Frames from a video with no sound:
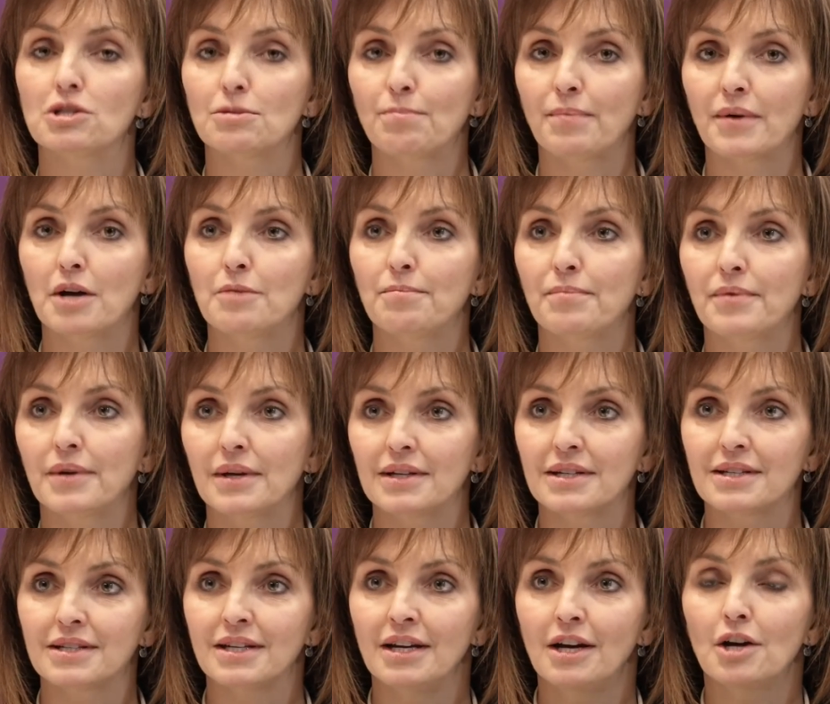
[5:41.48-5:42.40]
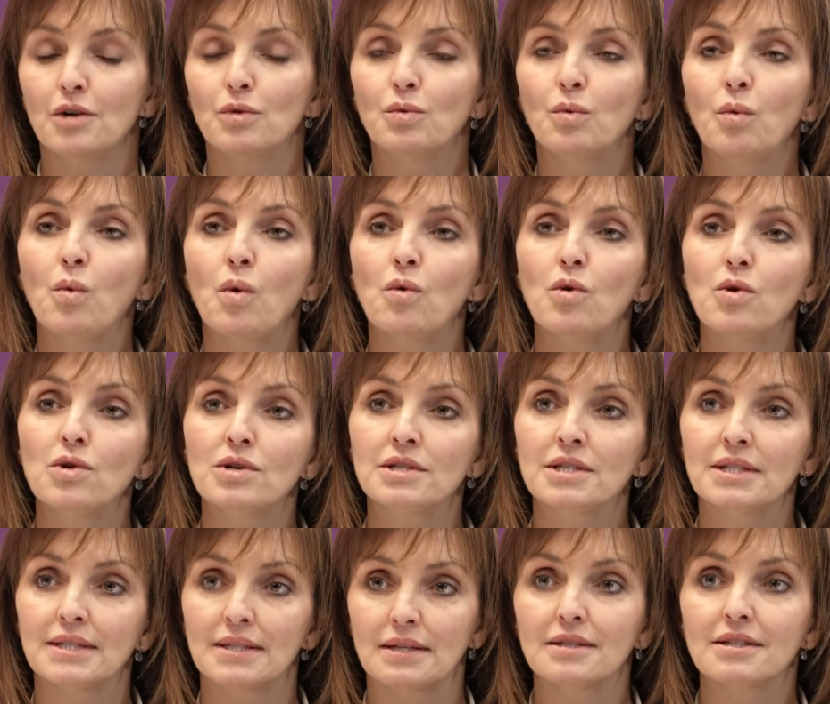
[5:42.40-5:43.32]
appropriate
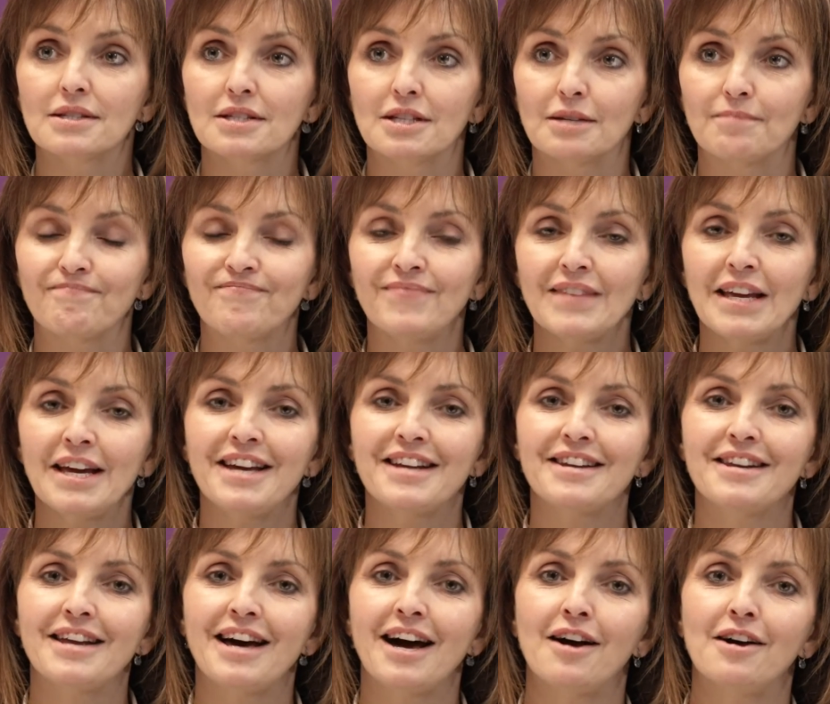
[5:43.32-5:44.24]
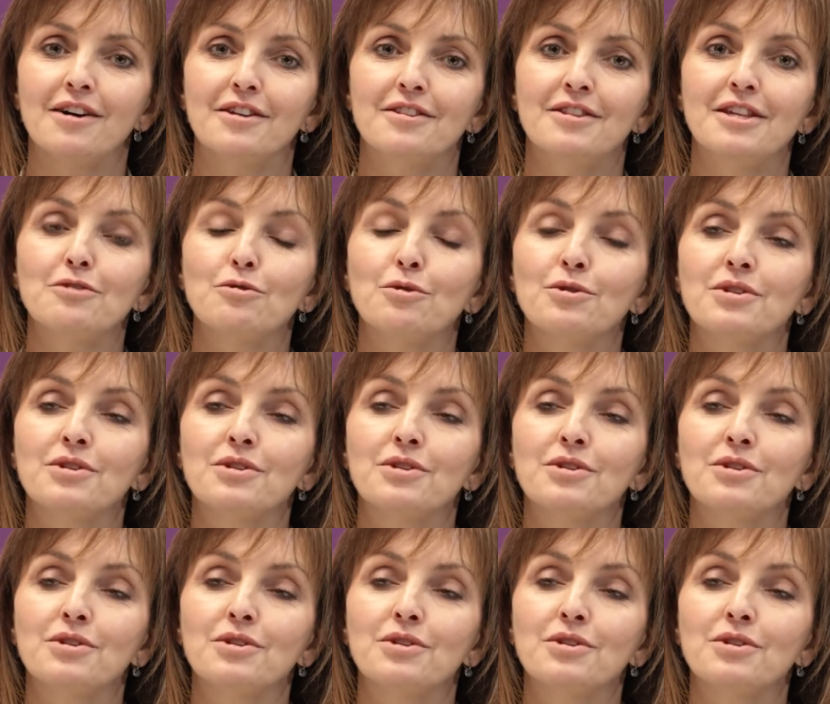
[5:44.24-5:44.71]
reward system. Now, the